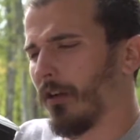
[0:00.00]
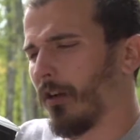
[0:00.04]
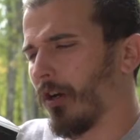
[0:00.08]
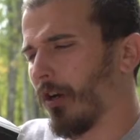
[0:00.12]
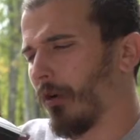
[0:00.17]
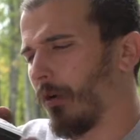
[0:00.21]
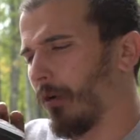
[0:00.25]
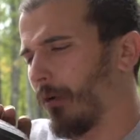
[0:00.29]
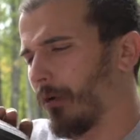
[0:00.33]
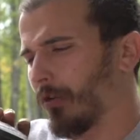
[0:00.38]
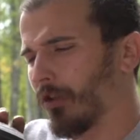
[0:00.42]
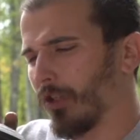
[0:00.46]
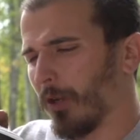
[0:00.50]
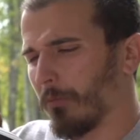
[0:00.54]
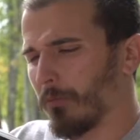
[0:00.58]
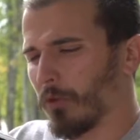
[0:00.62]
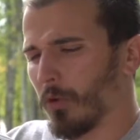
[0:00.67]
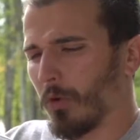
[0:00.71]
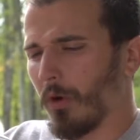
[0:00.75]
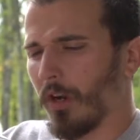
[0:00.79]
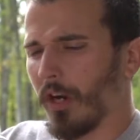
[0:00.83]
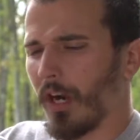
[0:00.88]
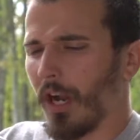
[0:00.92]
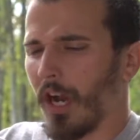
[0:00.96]
So we jump
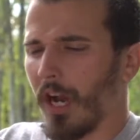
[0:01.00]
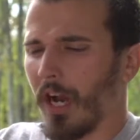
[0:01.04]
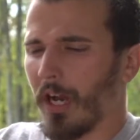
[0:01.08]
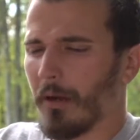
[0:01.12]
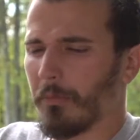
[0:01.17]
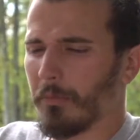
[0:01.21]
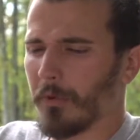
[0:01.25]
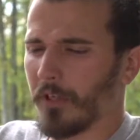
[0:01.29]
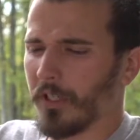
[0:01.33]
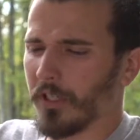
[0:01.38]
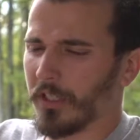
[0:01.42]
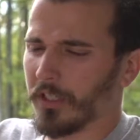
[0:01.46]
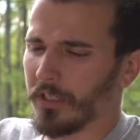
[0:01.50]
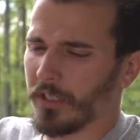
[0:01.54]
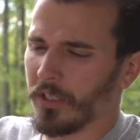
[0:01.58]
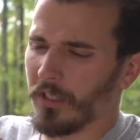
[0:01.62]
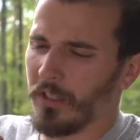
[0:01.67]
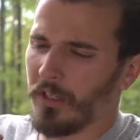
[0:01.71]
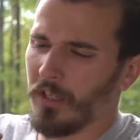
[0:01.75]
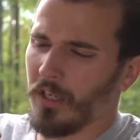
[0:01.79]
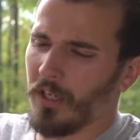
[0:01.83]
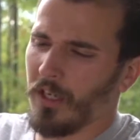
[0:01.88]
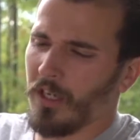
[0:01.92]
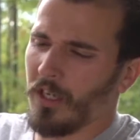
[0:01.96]
to our hoppers.
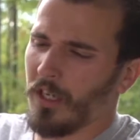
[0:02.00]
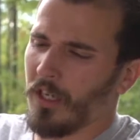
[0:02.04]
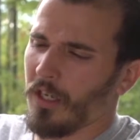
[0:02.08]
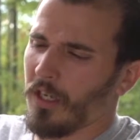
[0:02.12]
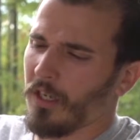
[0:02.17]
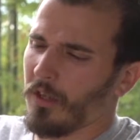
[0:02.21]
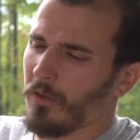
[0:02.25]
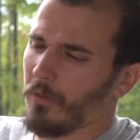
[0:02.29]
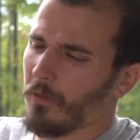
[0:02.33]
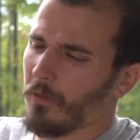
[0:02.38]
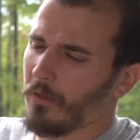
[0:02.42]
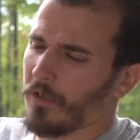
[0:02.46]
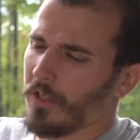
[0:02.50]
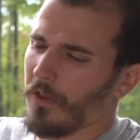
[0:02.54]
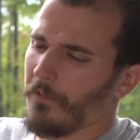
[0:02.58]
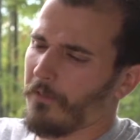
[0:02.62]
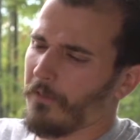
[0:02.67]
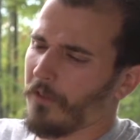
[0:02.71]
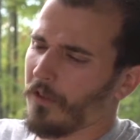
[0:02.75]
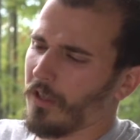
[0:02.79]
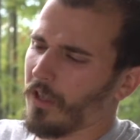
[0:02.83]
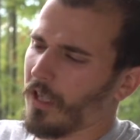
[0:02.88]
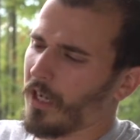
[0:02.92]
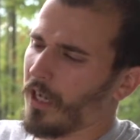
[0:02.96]
When they
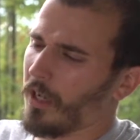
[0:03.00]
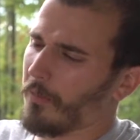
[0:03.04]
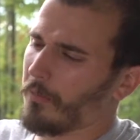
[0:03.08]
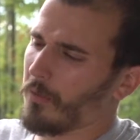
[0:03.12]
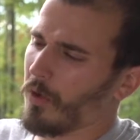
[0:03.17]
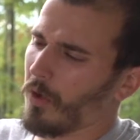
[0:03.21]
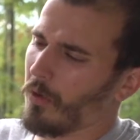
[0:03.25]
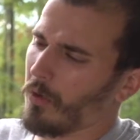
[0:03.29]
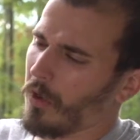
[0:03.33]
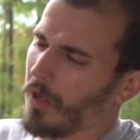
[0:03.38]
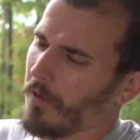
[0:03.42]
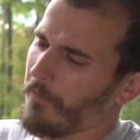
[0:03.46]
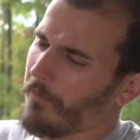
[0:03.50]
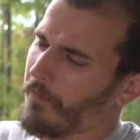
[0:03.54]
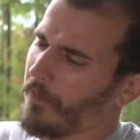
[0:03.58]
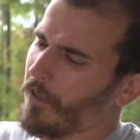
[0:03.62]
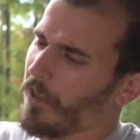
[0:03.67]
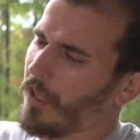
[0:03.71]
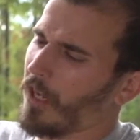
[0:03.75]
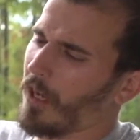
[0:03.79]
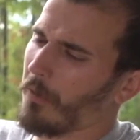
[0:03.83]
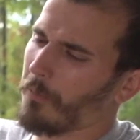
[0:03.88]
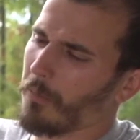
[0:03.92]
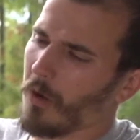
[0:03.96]
fill it up, you don't want to
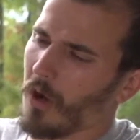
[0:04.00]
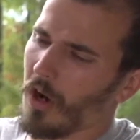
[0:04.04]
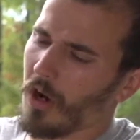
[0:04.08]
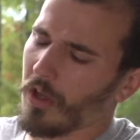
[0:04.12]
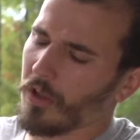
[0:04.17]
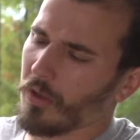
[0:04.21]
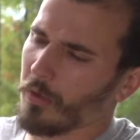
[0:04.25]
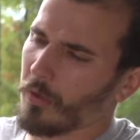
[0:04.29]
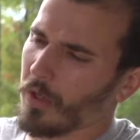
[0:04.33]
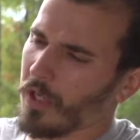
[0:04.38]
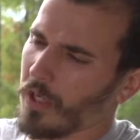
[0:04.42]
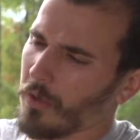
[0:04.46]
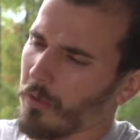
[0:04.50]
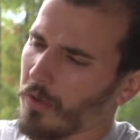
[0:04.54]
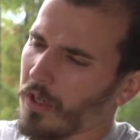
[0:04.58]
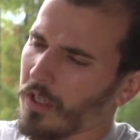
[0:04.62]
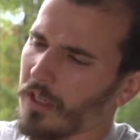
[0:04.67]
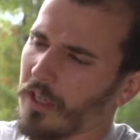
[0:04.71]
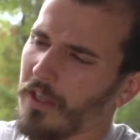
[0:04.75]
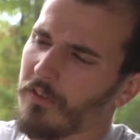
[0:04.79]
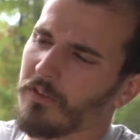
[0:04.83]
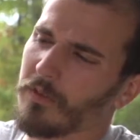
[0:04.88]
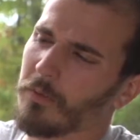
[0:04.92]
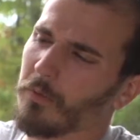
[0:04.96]
fill it up all the way. You
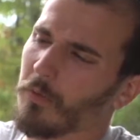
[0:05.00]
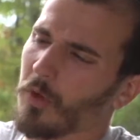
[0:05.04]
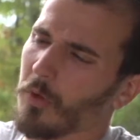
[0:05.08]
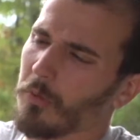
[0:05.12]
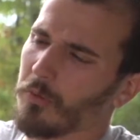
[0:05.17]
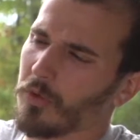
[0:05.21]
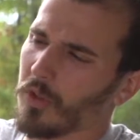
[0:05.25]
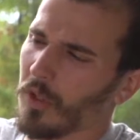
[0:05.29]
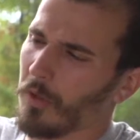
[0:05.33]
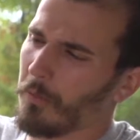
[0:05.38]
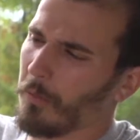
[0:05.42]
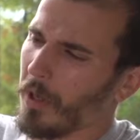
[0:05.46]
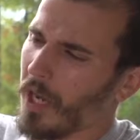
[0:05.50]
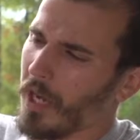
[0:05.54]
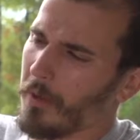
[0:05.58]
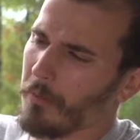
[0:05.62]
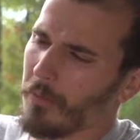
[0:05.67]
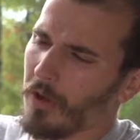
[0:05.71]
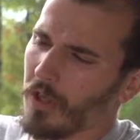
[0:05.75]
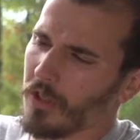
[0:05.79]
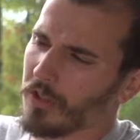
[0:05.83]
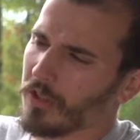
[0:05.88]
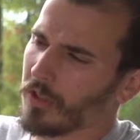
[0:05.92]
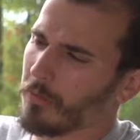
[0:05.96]
want to leave some room so the
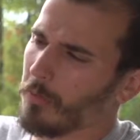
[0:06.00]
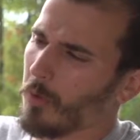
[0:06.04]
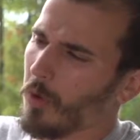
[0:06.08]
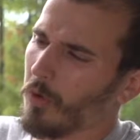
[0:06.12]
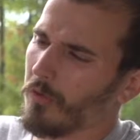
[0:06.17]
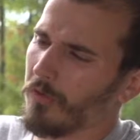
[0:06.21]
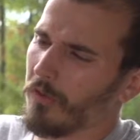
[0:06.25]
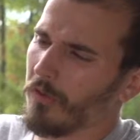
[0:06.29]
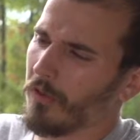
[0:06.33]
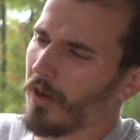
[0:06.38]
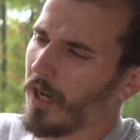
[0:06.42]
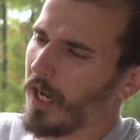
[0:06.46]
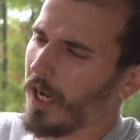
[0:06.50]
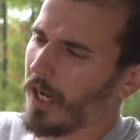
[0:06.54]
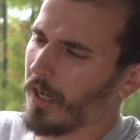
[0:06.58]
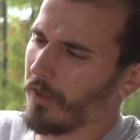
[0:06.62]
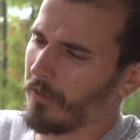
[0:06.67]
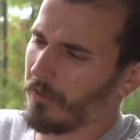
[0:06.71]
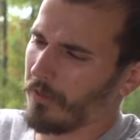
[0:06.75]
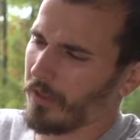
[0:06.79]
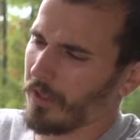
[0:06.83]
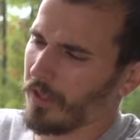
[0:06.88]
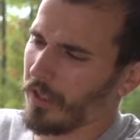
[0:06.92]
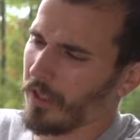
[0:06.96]
paintballs can move
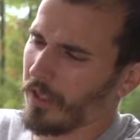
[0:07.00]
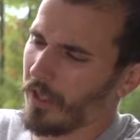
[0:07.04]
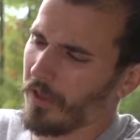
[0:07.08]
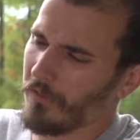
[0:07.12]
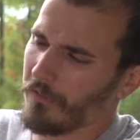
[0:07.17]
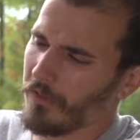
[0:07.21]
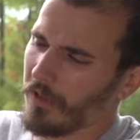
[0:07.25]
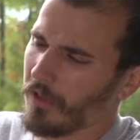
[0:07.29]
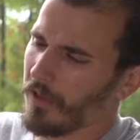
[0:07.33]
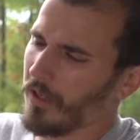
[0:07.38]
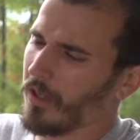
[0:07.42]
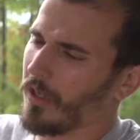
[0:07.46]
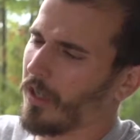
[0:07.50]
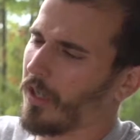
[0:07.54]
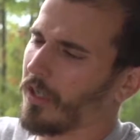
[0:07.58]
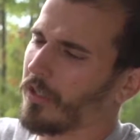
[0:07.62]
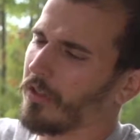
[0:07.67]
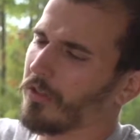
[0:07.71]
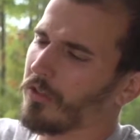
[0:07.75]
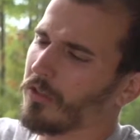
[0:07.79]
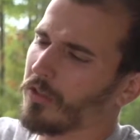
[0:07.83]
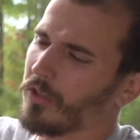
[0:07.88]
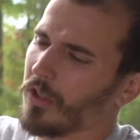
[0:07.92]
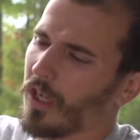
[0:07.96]
around. If they're
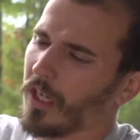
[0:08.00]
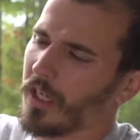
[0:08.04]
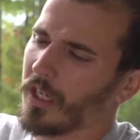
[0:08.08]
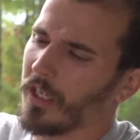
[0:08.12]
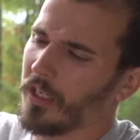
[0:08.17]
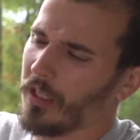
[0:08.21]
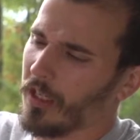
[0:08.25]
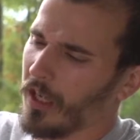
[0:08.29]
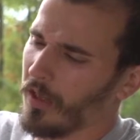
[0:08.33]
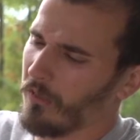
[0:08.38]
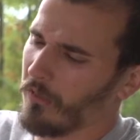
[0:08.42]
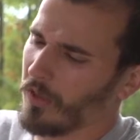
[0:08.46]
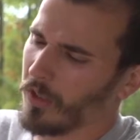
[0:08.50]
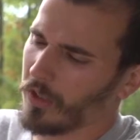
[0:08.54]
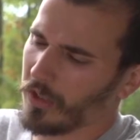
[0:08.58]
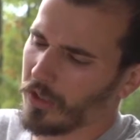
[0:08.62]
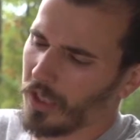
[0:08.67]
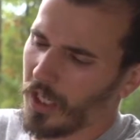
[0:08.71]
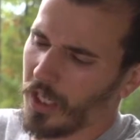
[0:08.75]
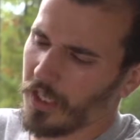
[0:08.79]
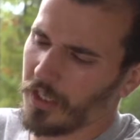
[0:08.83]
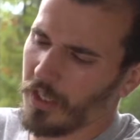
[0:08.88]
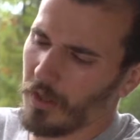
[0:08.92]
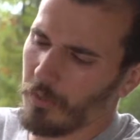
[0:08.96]
stuck in there real
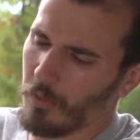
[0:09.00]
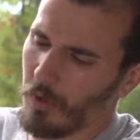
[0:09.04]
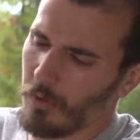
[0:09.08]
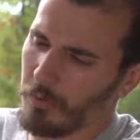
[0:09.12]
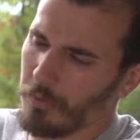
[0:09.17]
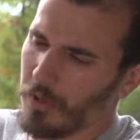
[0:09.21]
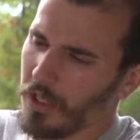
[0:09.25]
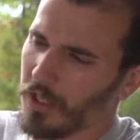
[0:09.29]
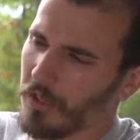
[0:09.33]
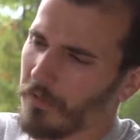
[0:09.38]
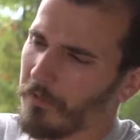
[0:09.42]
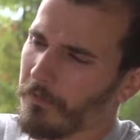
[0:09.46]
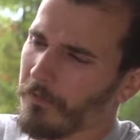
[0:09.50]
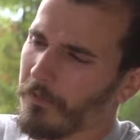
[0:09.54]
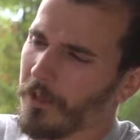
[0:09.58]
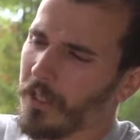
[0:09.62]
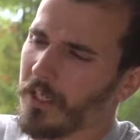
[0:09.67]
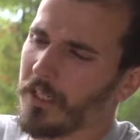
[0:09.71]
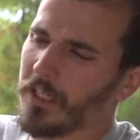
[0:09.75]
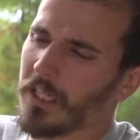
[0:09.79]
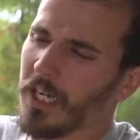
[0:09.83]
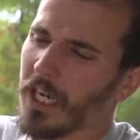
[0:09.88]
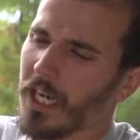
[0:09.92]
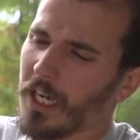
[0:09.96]
tight, they won't be able to
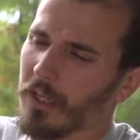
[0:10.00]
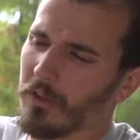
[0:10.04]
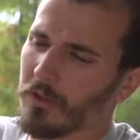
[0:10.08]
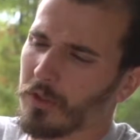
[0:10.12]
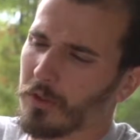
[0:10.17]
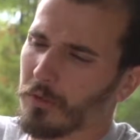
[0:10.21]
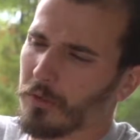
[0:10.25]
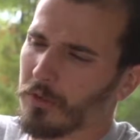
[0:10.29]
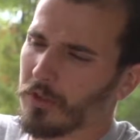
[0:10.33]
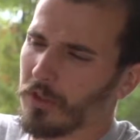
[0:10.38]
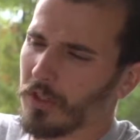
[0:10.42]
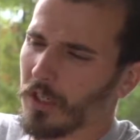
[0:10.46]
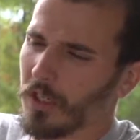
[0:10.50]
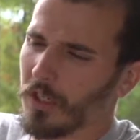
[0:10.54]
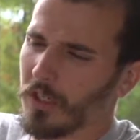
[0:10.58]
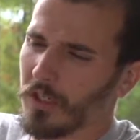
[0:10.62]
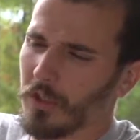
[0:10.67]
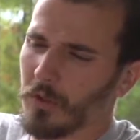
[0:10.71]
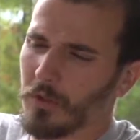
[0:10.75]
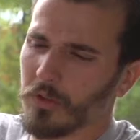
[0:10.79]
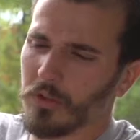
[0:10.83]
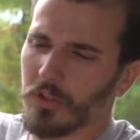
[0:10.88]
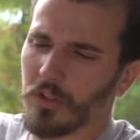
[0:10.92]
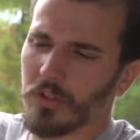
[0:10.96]
feed down. So what you're going
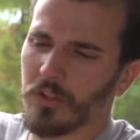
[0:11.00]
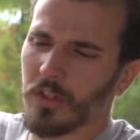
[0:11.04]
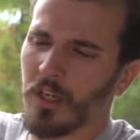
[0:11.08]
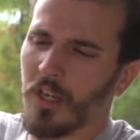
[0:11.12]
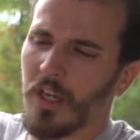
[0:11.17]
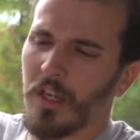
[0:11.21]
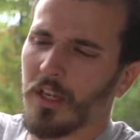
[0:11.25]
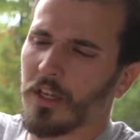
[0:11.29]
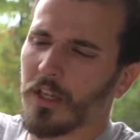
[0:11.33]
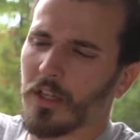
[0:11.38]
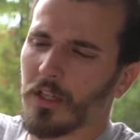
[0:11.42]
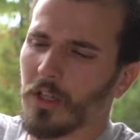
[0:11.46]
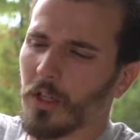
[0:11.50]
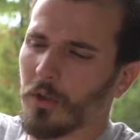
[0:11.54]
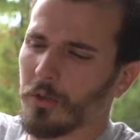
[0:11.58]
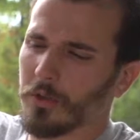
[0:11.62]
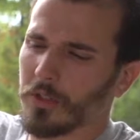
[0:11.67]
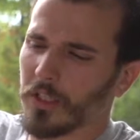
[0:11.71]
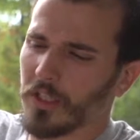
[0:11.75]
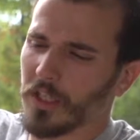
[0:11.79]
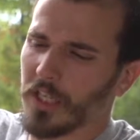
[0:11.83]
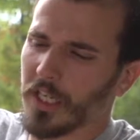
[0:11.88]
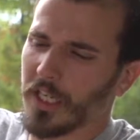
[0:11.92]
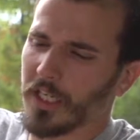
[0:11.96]
to do is just
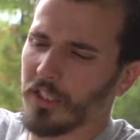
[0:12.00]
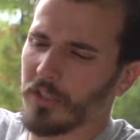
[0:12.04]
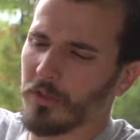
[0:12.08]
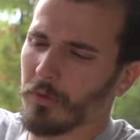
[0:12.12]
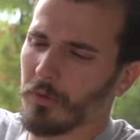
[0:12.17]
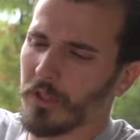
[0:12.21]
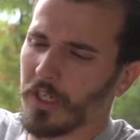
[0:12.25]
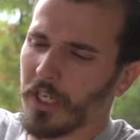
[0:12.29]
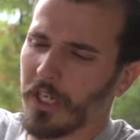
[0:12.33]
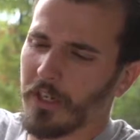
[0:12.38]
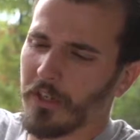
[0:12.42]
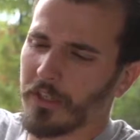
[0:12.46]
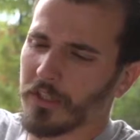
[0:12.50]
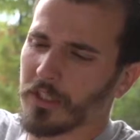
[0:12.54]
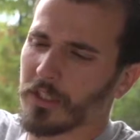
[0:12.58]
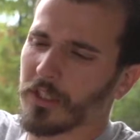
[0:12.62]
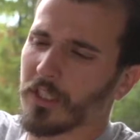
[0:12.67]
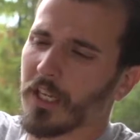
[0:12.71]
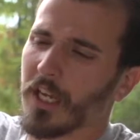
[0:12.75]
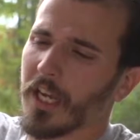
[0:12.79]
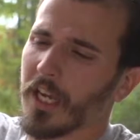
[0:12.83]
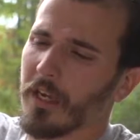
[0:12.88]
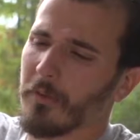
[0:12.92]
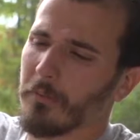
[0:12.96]
close the lid. You want to hear a
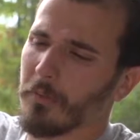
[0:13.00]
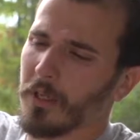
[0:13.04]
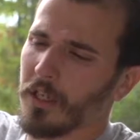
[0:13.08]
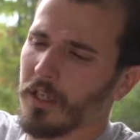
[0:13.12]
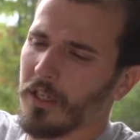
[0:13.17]
snap.